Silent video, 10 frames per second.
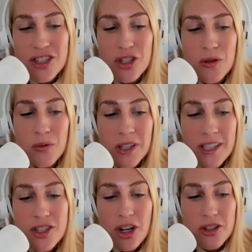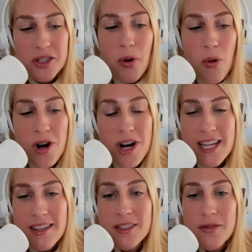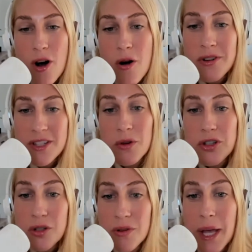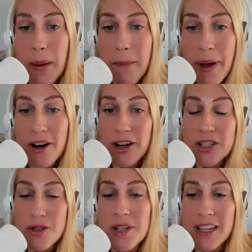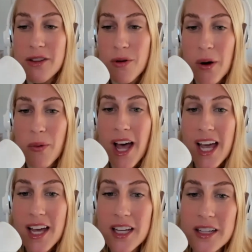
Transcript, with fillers: to really start supporting these farmers that were doing it better and doing it the right way.